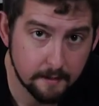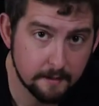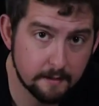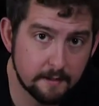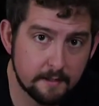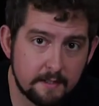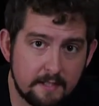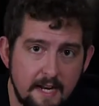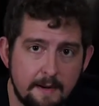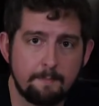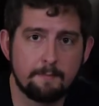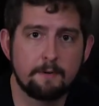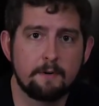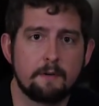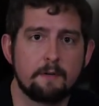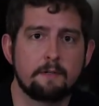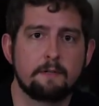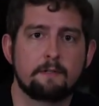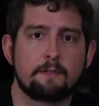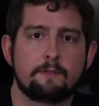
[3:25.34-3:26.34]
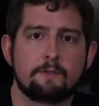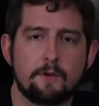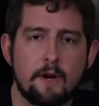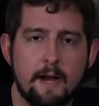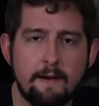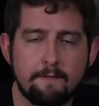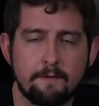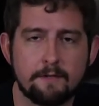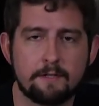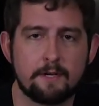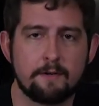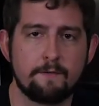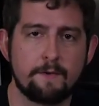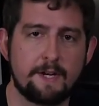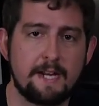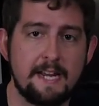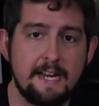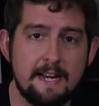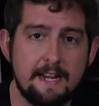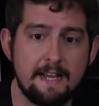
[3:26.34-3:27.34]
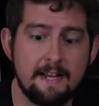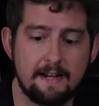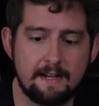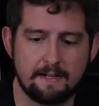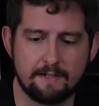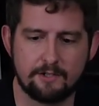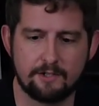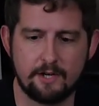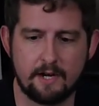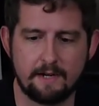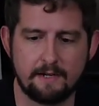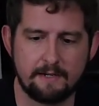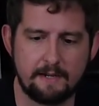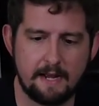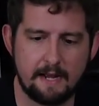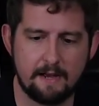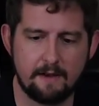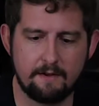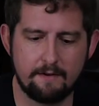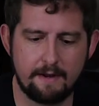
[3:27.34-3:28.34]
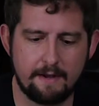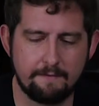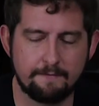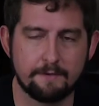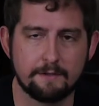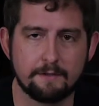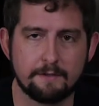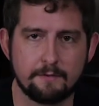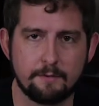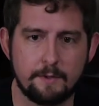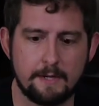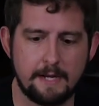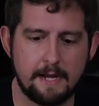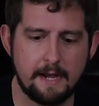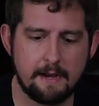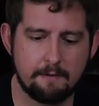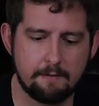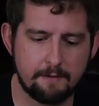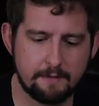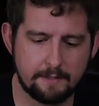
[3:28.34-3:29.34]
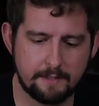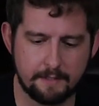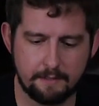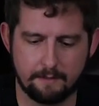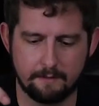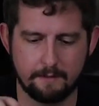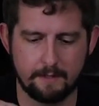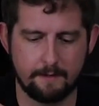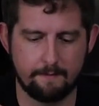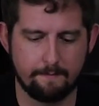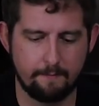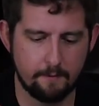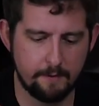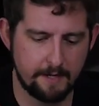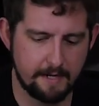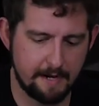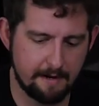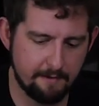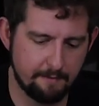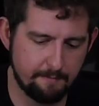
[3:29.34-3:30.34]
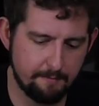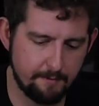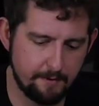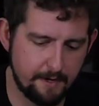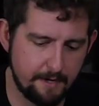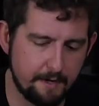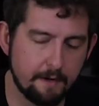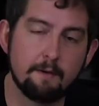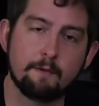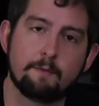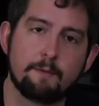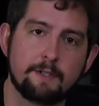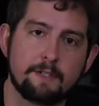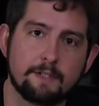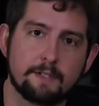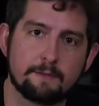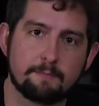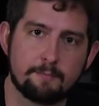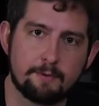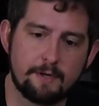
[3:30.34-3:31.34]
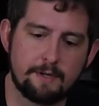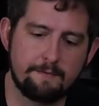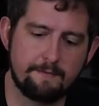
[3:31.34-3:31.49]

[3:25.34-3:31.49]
stepper drivers overheating and shutting down after 20 hours into a 40-hour print, which is pretty